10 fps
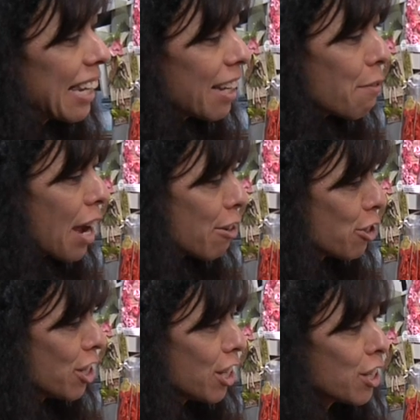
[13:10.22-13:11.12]
I love how
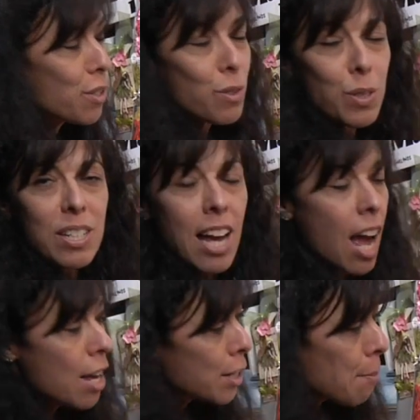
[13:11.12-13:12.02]
she used
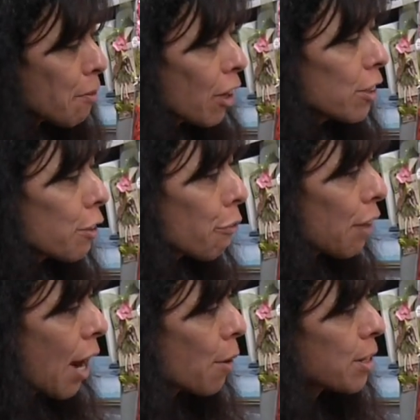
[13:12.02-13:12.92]
some of our little
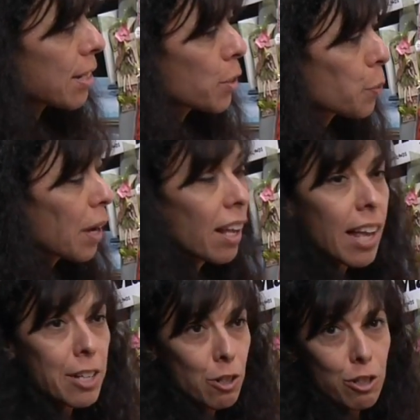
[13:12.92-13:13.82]
flowers as well
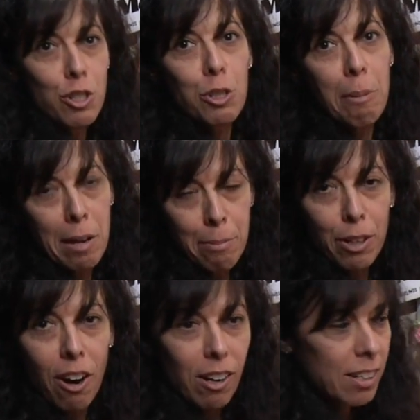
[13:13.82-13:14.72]
as our tissue paper
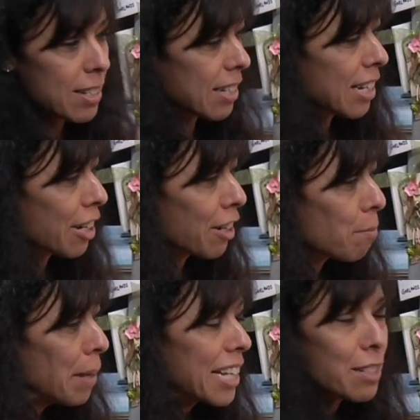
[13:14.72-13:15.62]
garlands in here. It
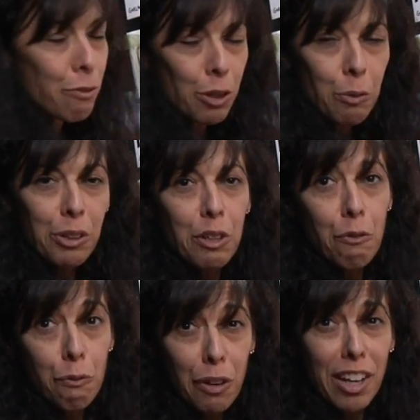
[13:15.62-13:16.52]
makes for a really
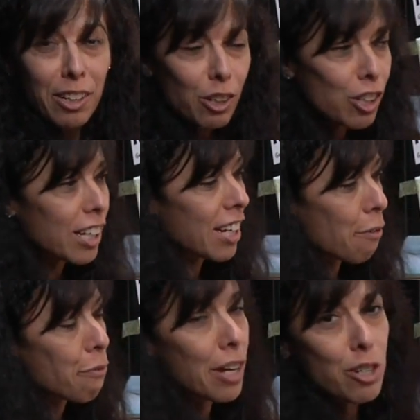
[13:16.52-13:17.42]
fun look and a
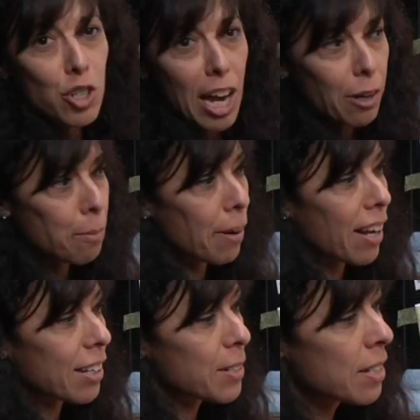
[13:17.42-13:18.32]
fun shadow
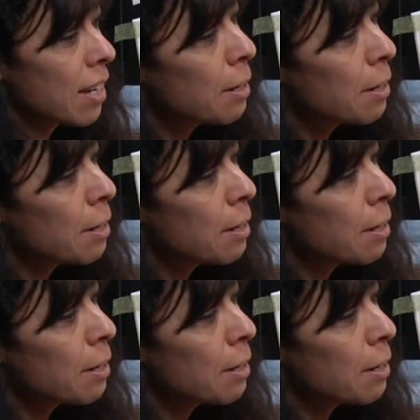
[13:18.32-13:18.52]
box.